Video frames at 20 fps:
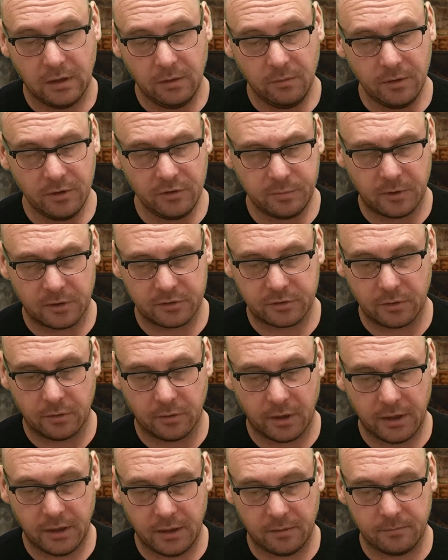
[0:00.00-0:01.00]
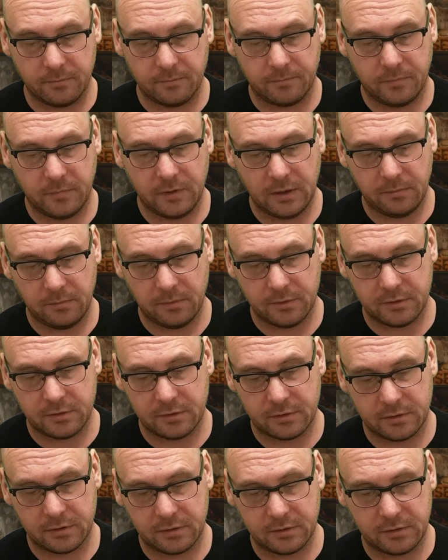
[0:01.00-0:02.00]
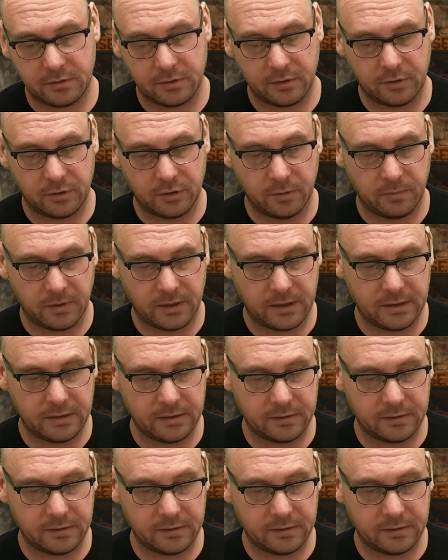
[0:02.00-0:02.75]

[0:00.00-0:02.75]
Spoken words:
Which works alright. Yep, it's not too bad.